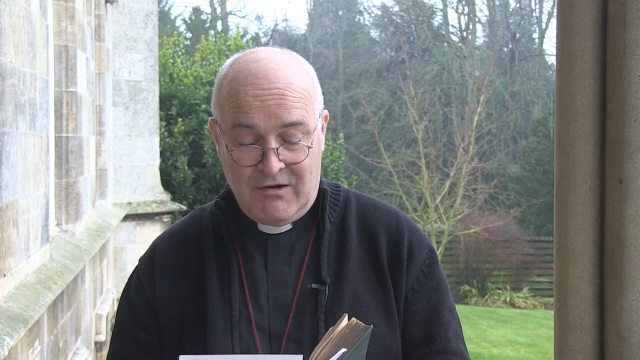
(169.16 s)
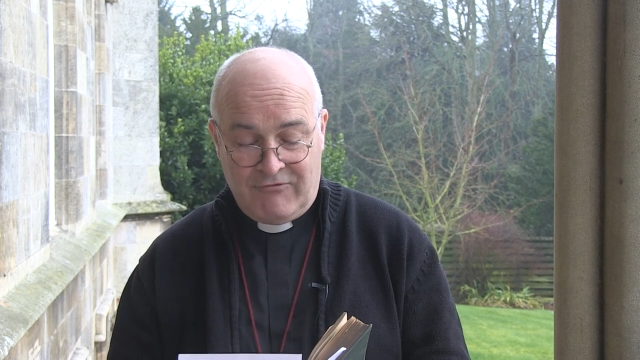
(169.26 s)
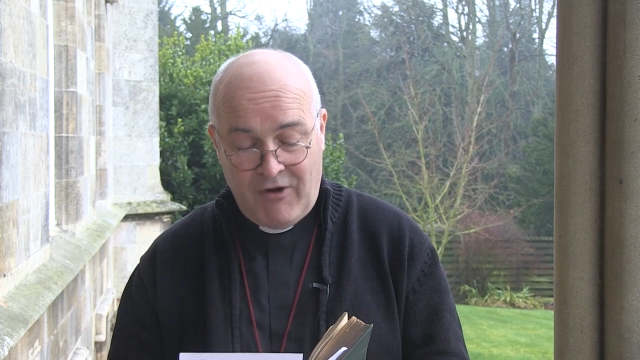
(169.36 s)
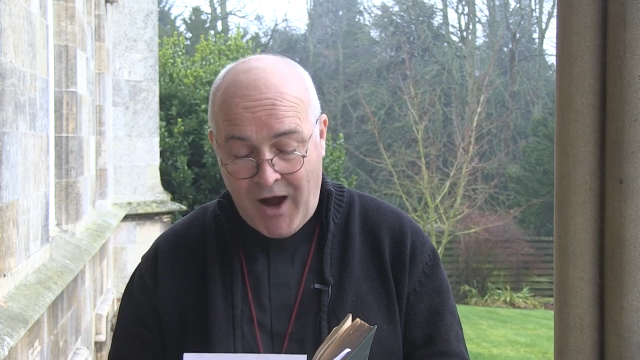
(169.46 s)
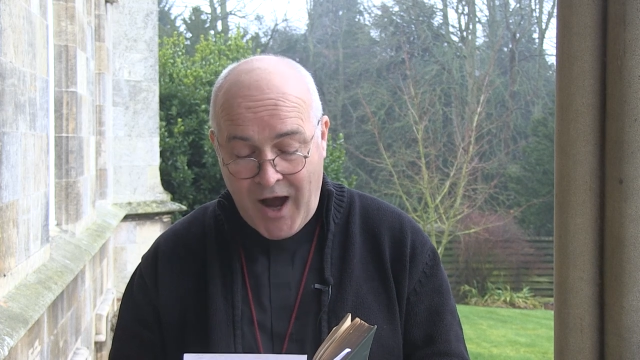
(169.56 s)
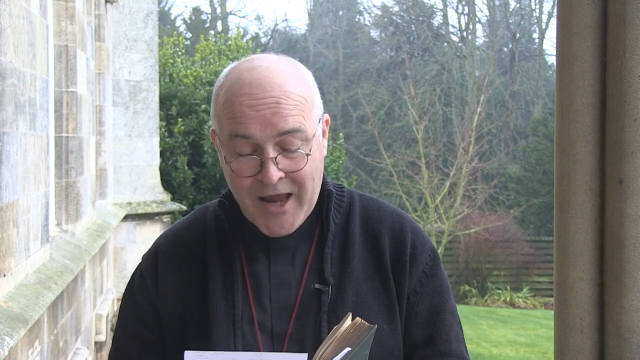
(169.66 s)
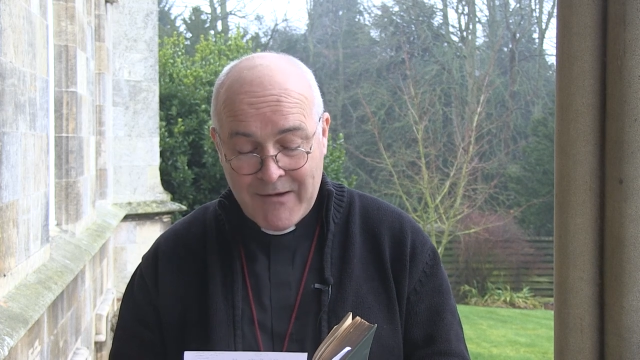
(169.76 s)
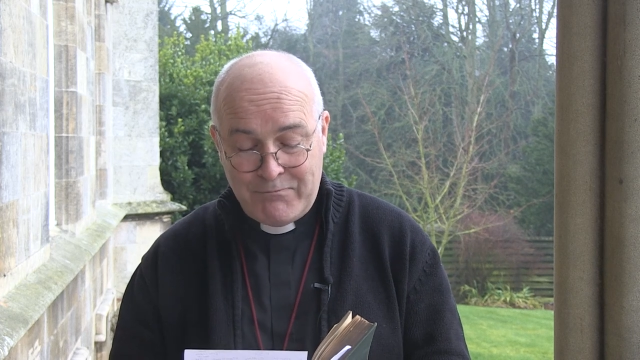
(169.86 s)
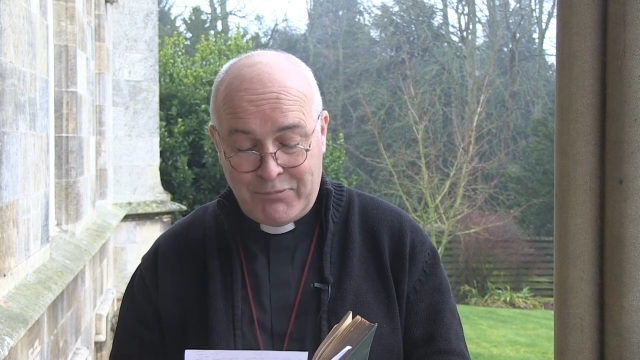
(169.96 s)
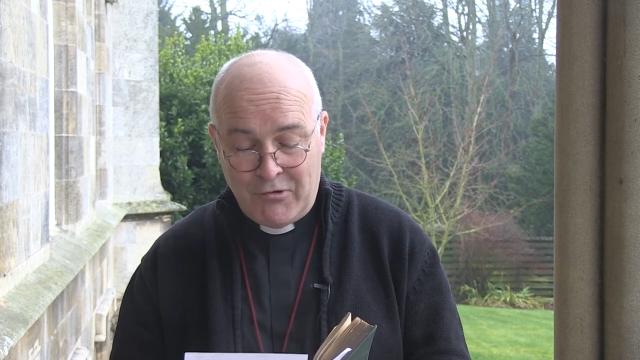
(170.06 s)
For I
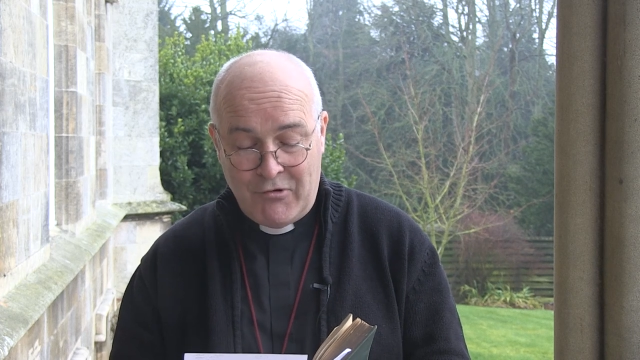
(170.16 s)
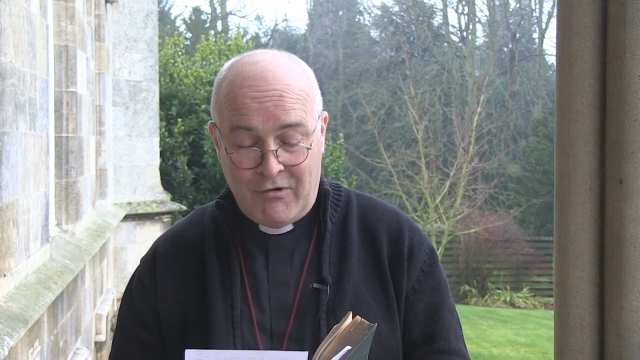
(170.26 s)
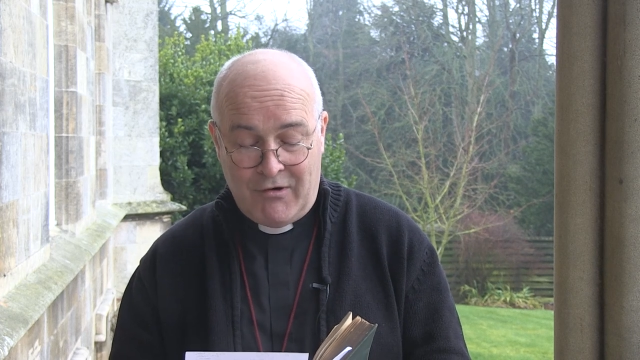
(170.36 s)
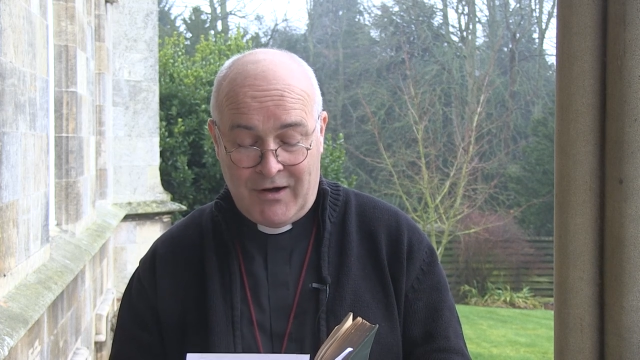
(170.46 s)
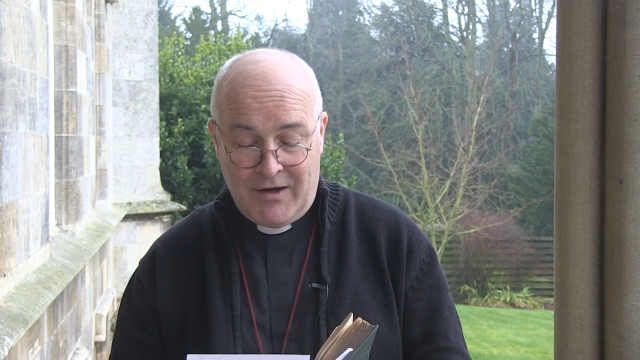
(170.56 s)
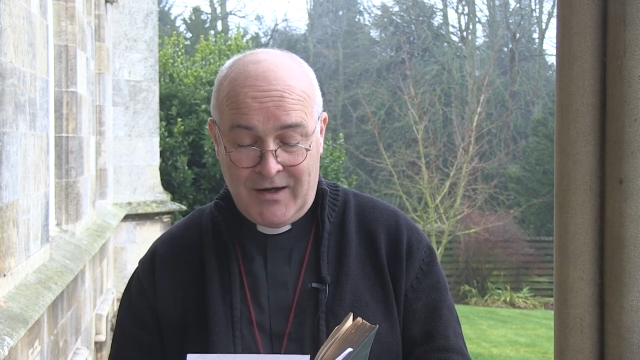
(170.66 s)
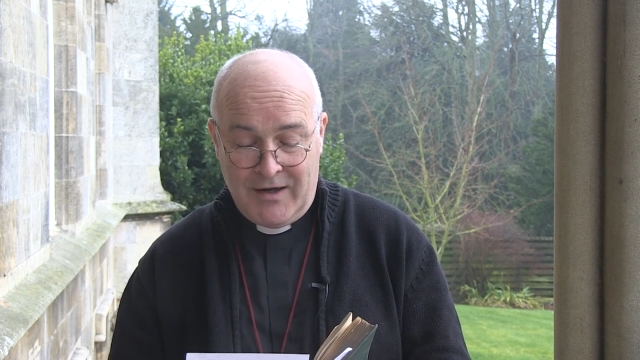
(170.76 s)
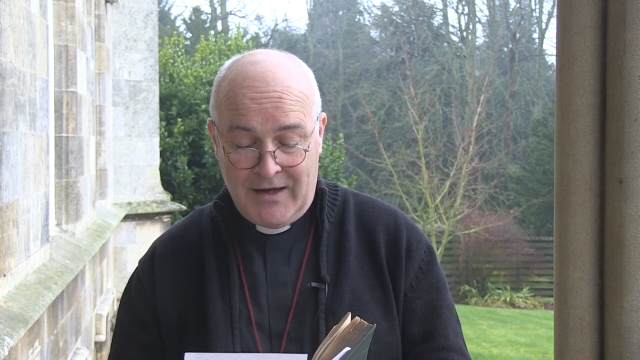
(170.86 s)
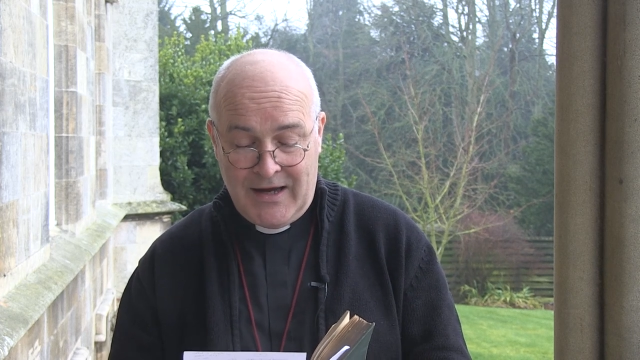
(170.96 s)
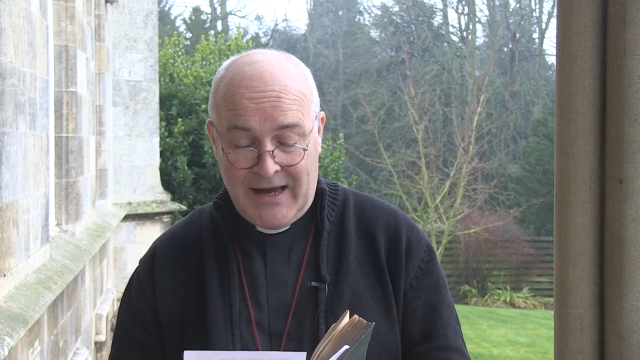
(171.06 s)
am poor
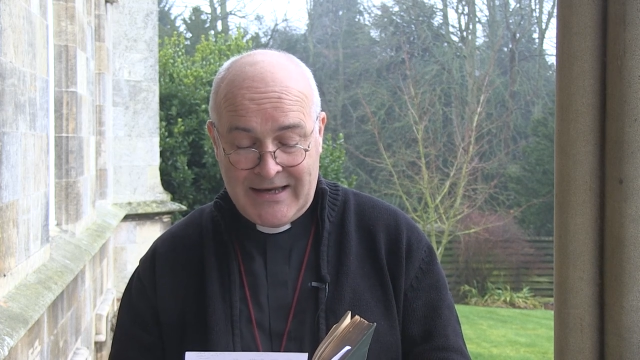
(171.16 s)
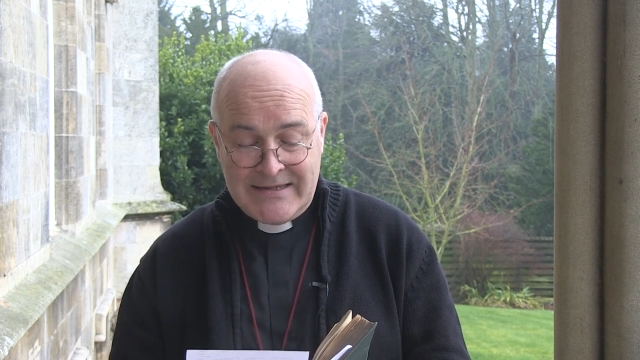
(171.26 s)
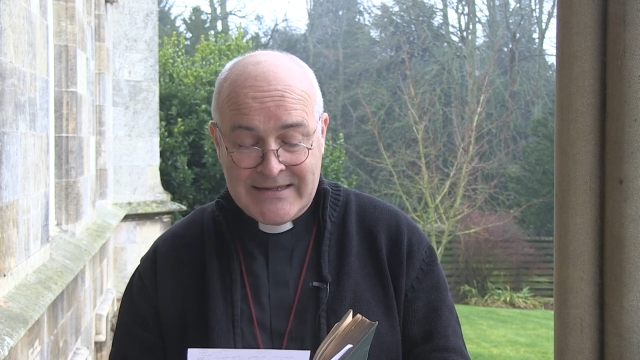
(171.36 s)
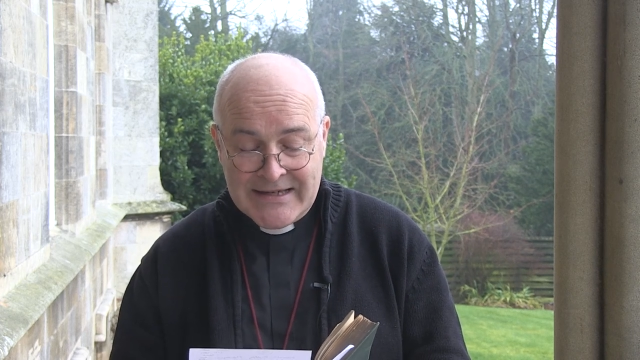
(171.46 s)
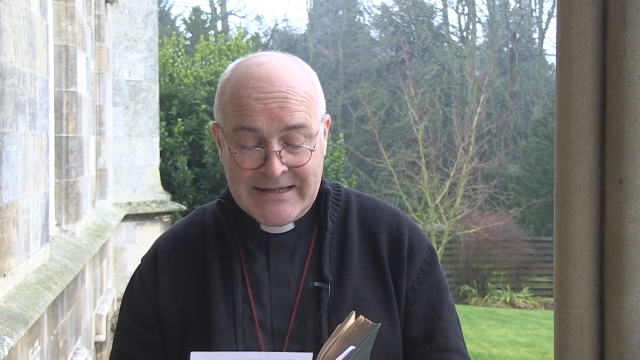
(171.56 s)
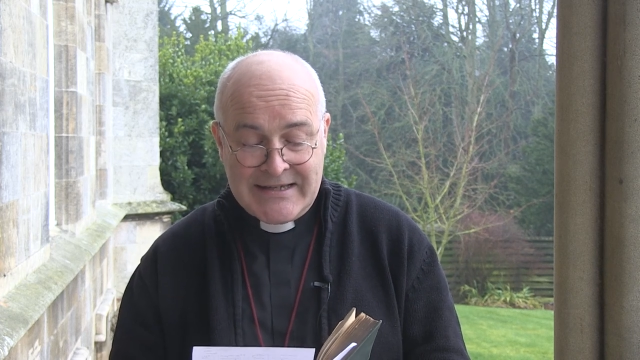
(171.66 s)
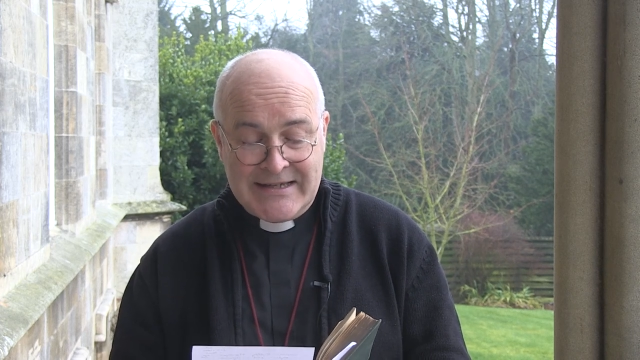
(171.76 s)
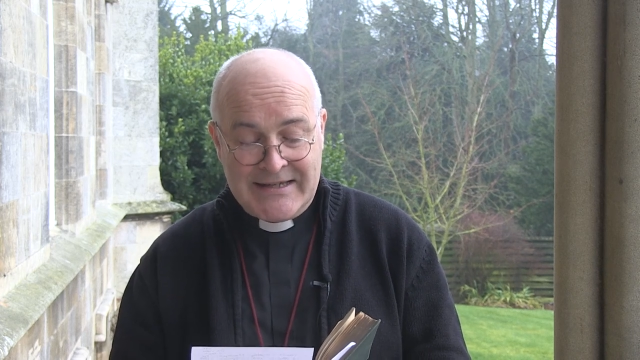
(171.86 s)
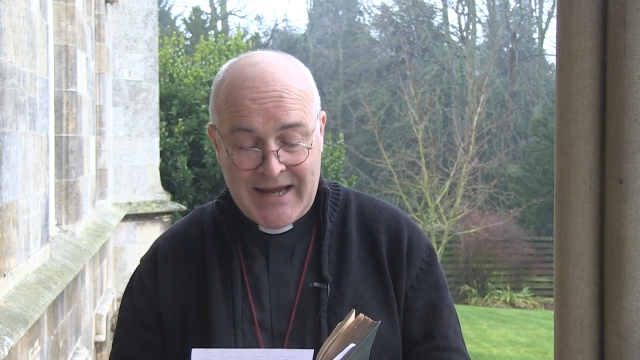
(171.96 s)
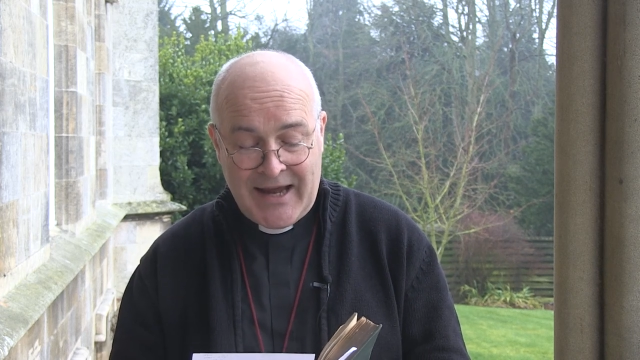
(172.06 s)
and
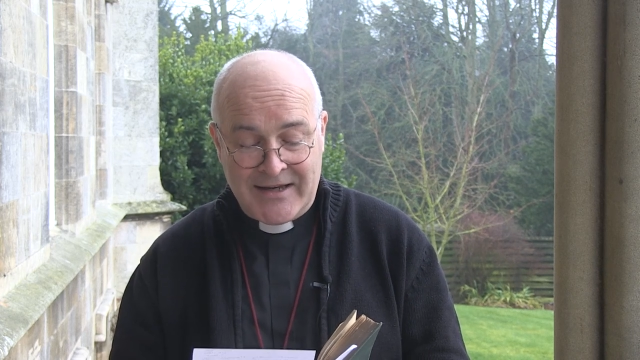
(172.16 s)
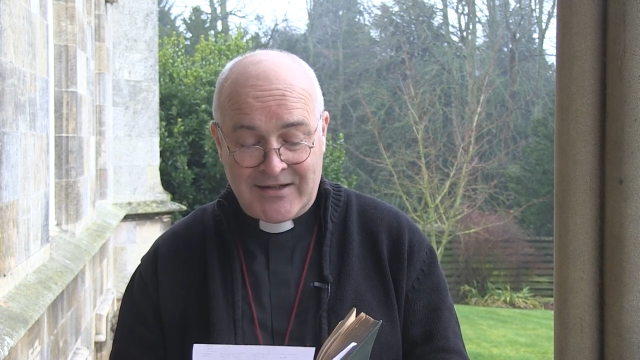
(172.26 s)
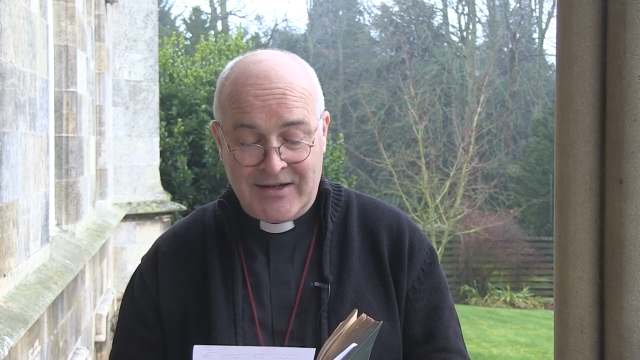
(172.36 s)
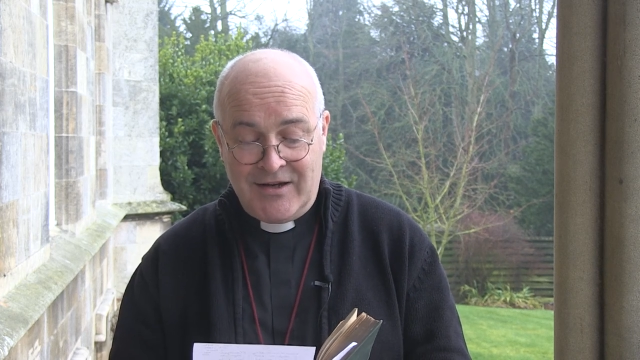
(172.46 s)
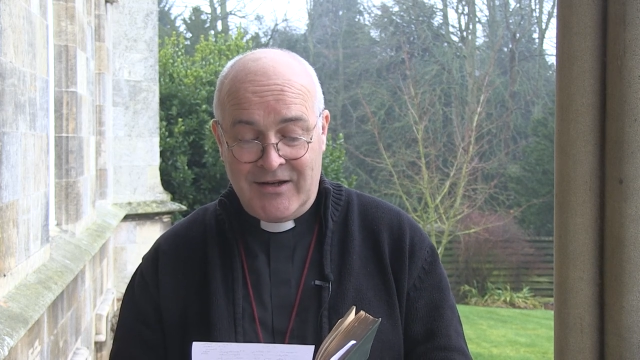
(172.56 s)
needy, yet